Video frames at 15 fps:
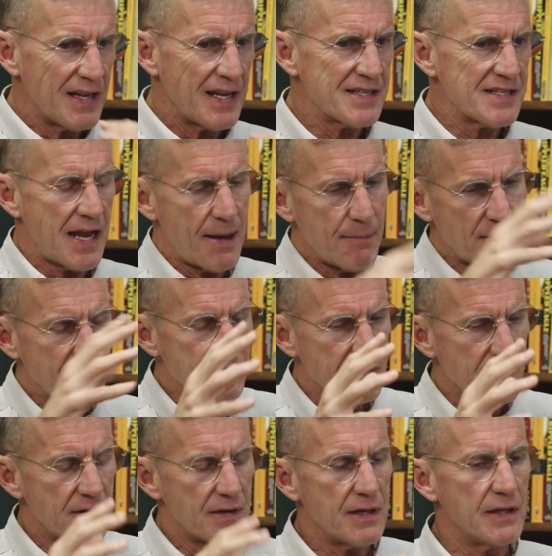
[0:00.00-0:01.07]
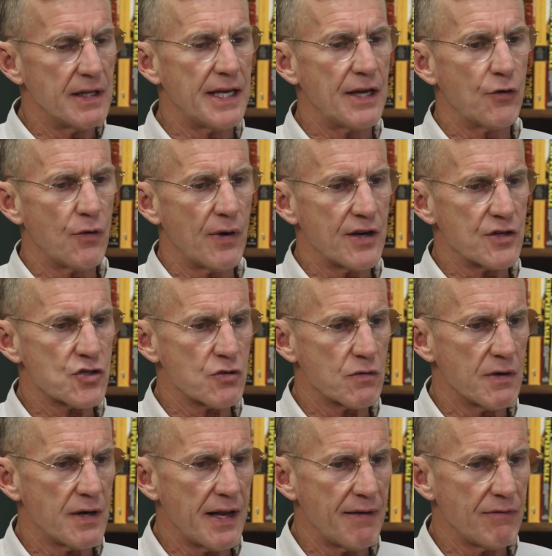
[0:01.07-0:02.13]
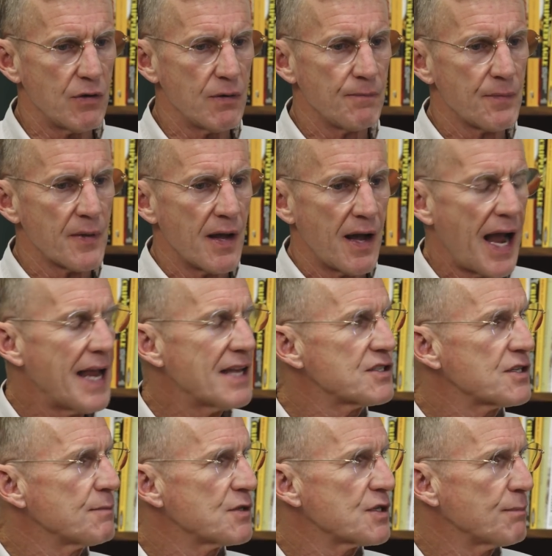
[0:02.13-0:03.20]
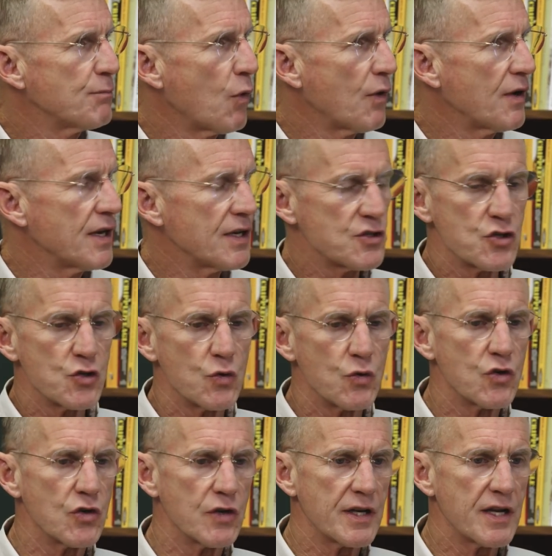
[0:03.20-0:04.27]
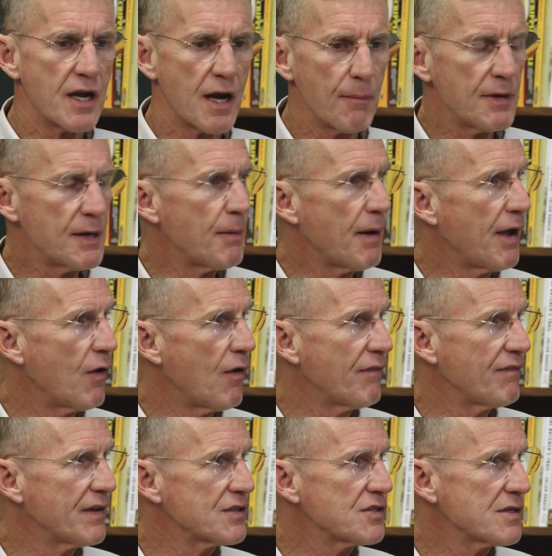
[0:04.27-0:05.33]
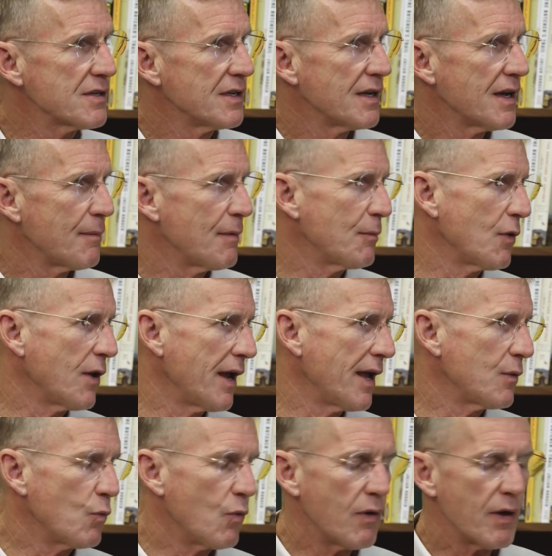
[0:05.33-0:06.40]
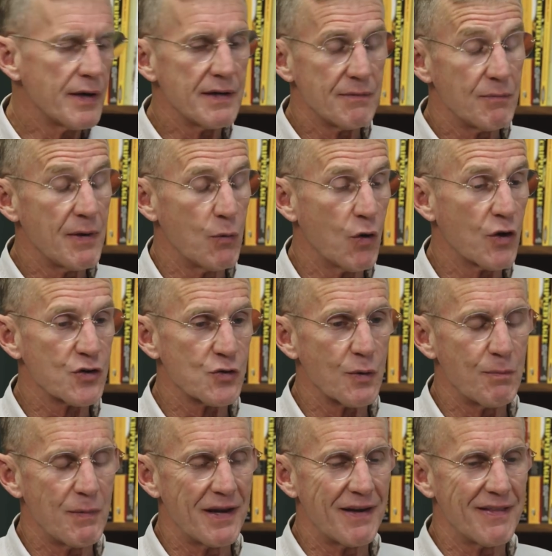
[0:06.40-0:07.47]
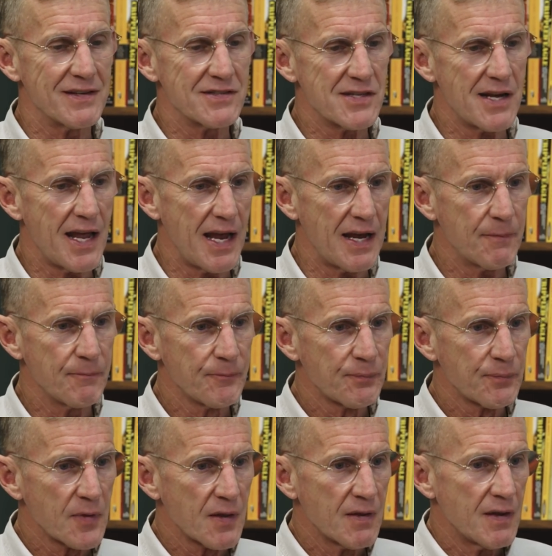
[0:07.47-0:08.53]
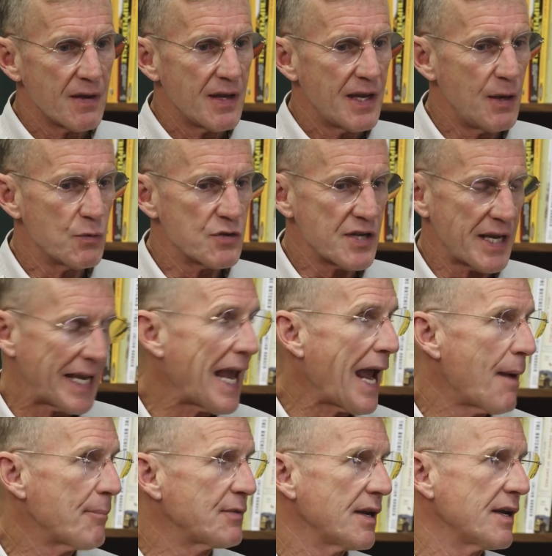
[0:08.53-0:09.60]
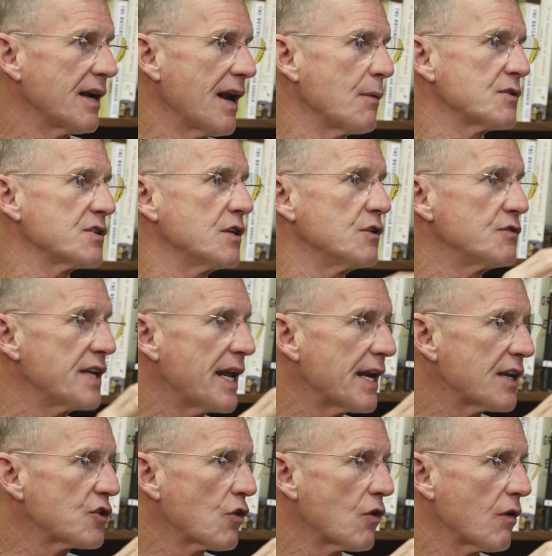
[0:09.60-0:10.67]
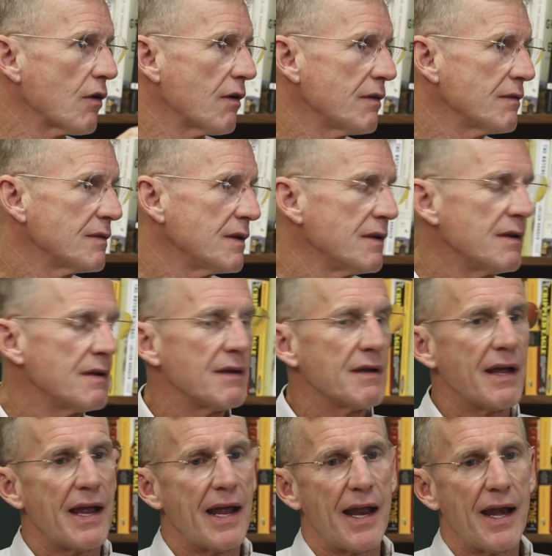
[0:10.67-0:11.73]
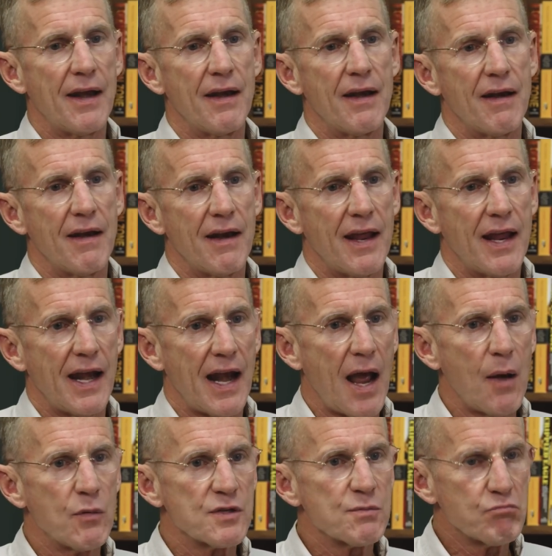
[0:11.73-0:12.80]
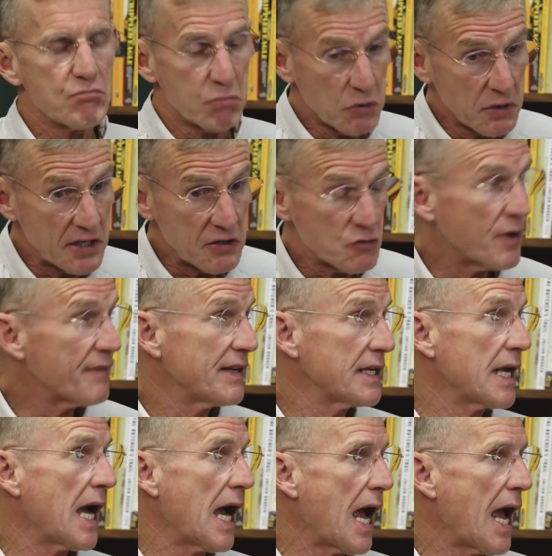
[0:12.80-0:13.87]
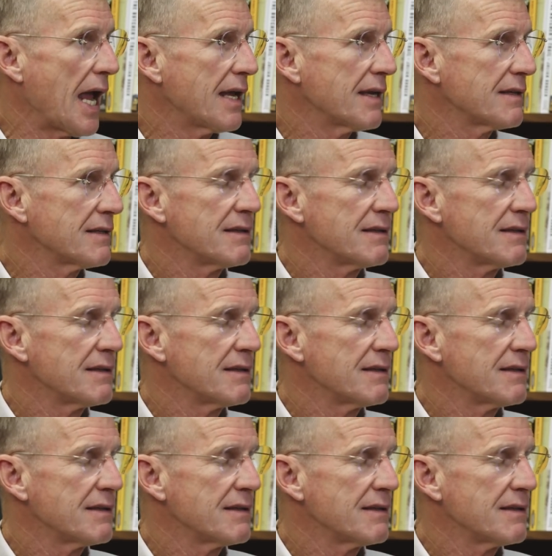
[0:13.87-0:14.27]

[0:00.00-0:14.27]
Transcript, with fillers: is I'm a, a leader at a certain level. I had some subordinates who could come into my office. Remember, I had one, he, he works with me to this day. He was a captain and I was a lieutenant colonel, and and I was a pretty driven guy,